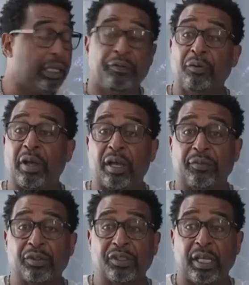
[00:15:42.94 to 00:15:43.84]
And if you
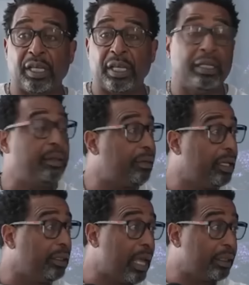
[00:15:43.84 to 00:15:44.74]
ever say
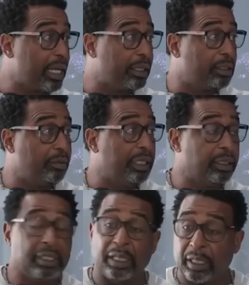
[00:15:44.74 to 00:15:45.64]
anything like that to me
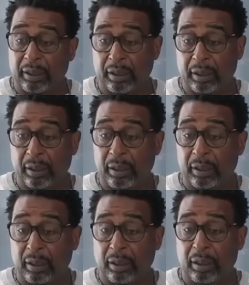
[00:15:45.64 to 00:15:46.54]
again,
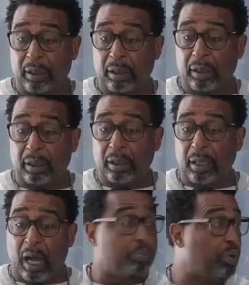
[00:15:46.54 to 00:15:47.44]

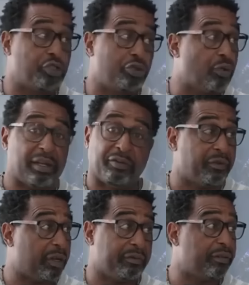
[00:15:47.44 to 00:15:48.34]
I'll punch you right in
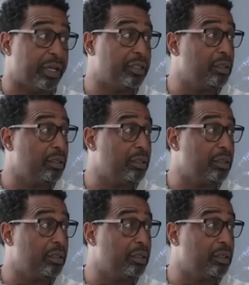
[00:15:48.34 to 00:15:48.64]
the face."